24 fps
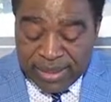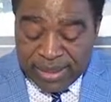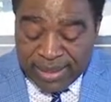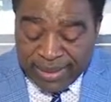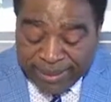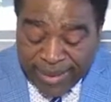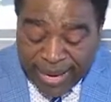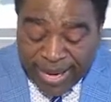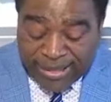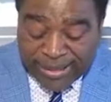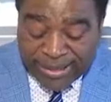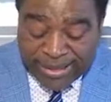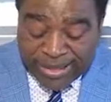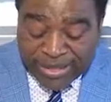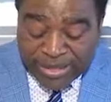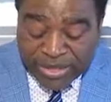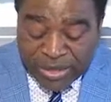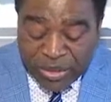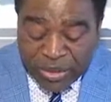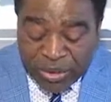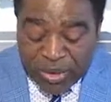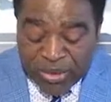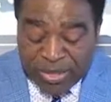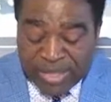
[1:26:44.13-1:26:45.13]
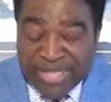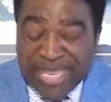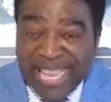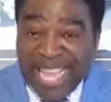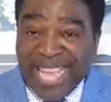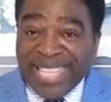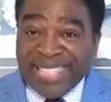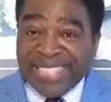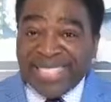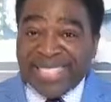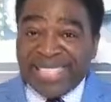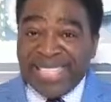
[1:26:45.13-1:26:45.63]
Christ is God's
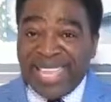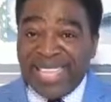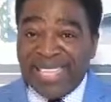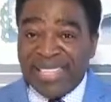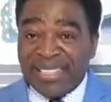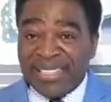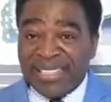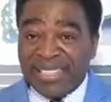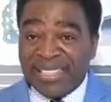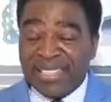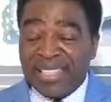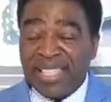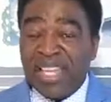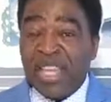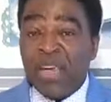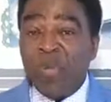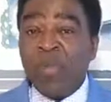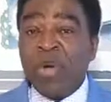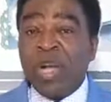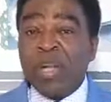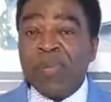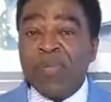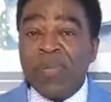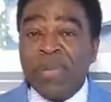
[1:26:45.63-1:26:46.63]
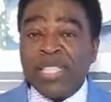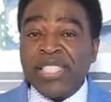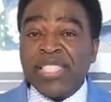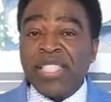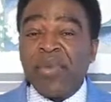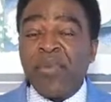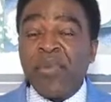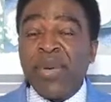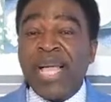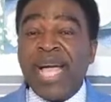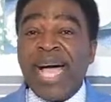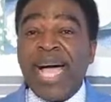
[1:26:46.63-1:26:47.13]
essence, which
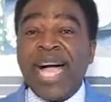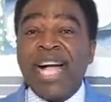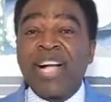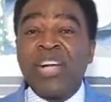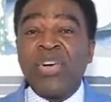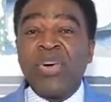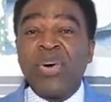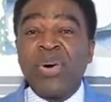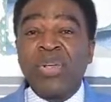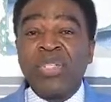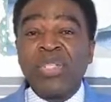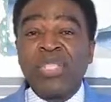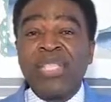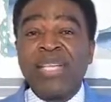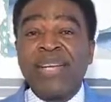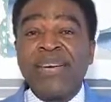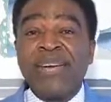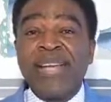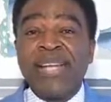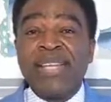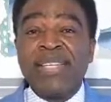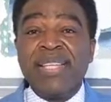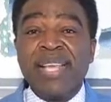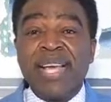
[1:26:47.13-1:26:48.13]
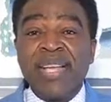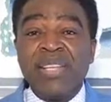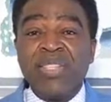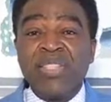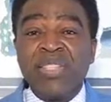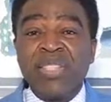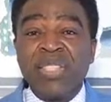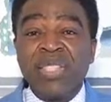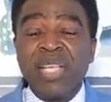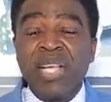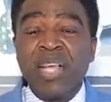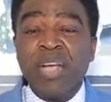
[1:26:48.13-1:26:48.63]
means we are God's
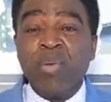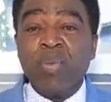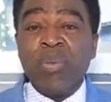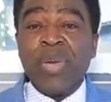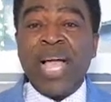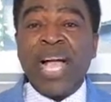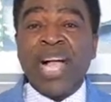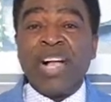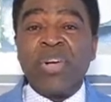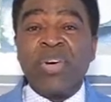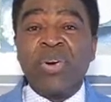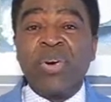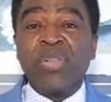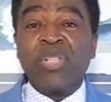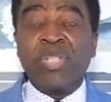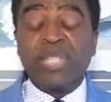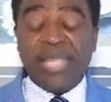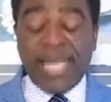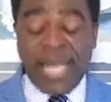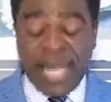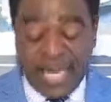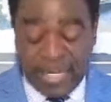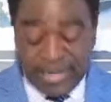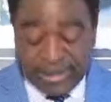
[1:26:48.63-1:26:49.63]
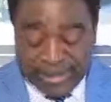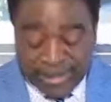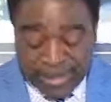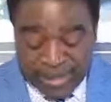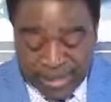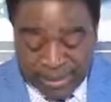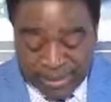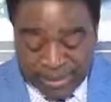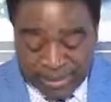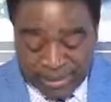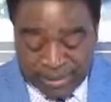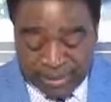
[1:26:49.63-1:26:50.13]
radiance, we are God's
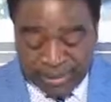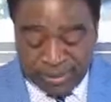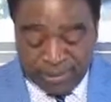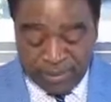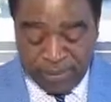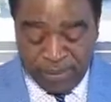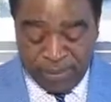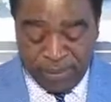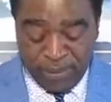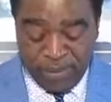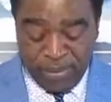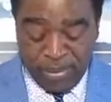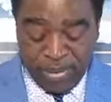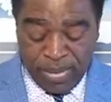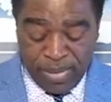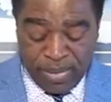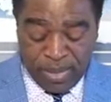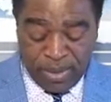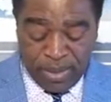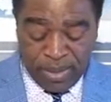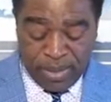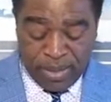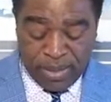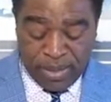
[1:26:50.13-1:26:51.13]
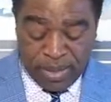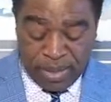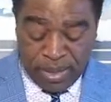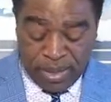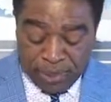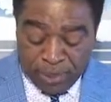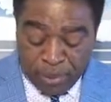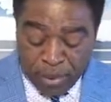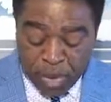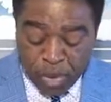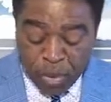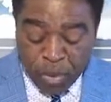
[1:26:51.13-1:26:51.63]
essence.
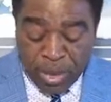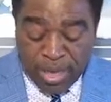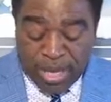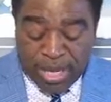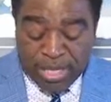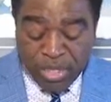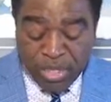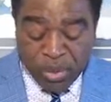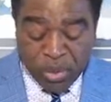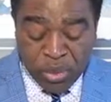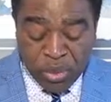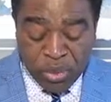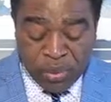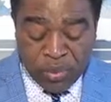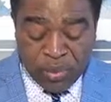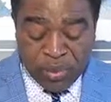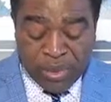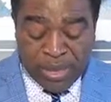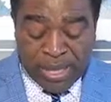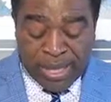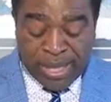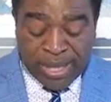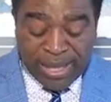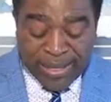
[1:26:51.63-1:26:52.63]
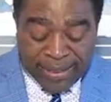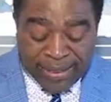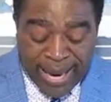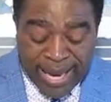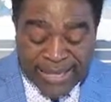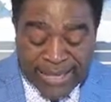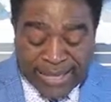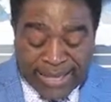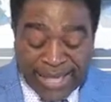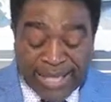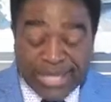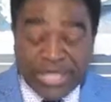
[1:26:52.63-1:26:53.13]
Hebrews 1 and 2,
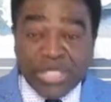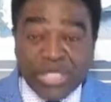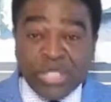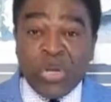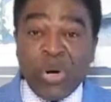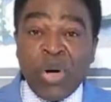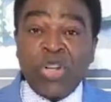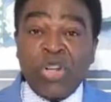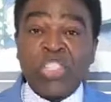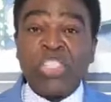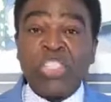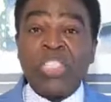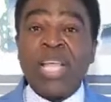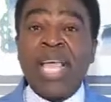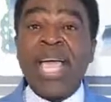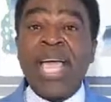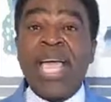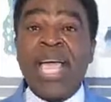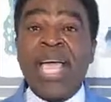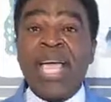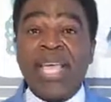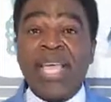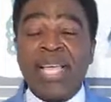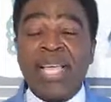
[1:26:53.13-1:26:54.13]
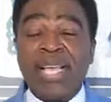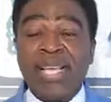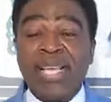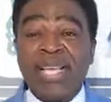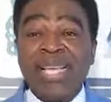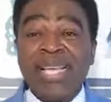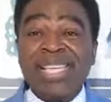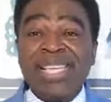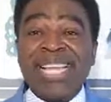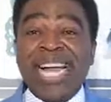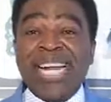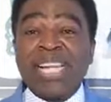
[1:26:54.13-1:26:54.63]
Christ is God's hair.
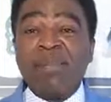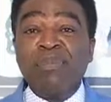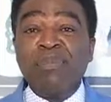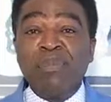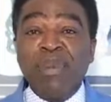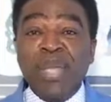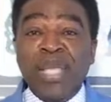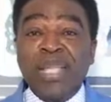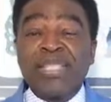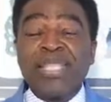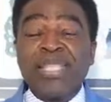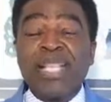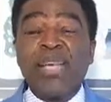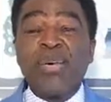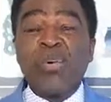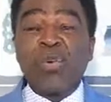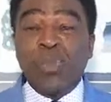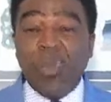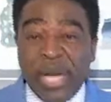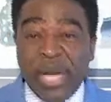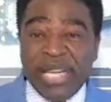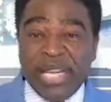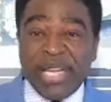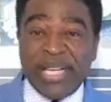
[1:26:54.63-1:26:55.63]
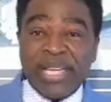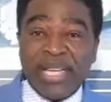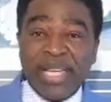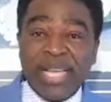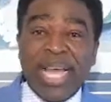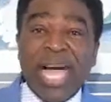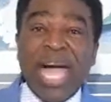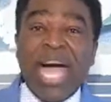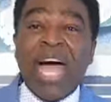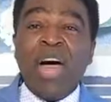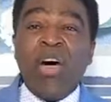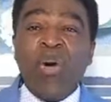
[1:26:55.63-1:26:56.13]
That means we
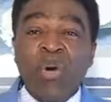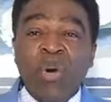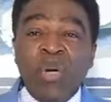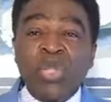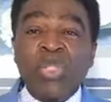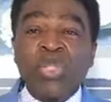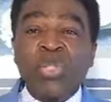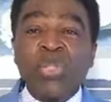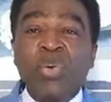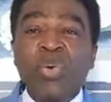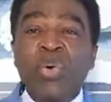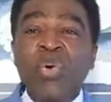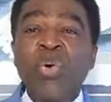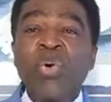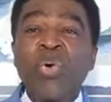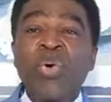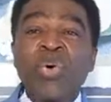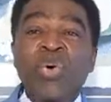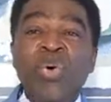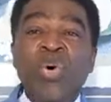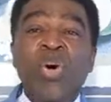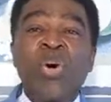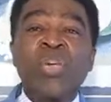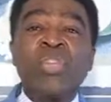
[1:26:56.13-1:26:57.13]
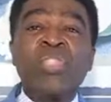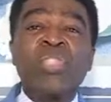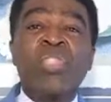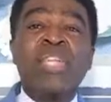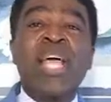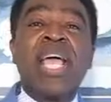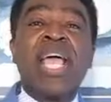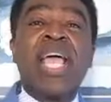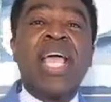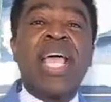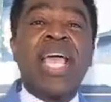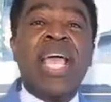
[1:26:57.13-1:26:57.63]
are also
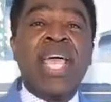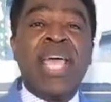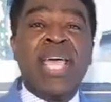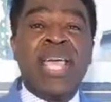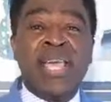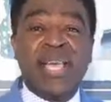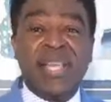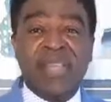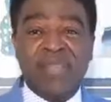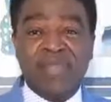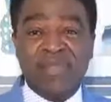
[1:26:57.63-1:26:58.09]
God's hair.